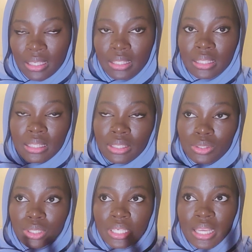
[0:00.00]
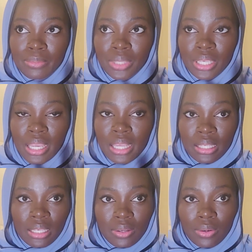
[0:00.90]
It literally can be
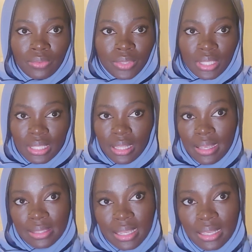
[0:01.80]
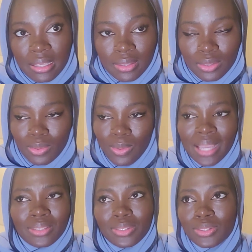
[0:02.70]
any of these last 10 days. So
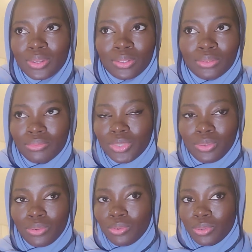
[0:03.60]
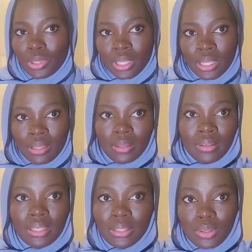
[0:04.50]
why just not do
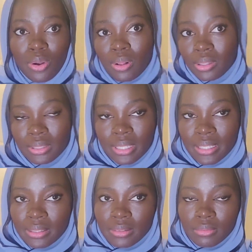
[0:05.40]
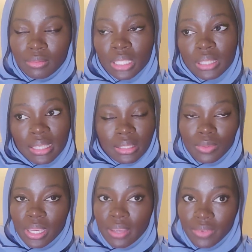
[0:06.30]
it all? Like, I mean, that's
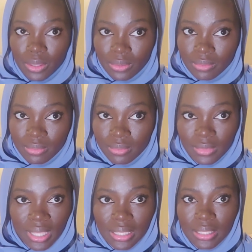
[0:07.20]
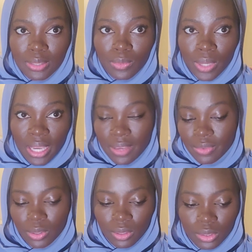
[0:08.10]
the way I feel. That's the way I
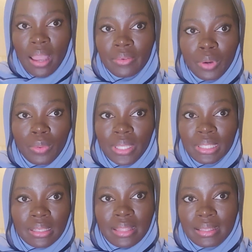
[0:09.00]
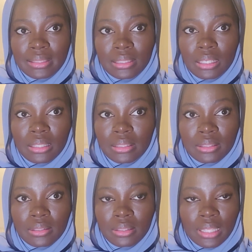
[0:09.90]
feel. I've always said that
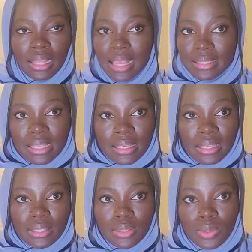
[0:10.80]
it's the last 10 days.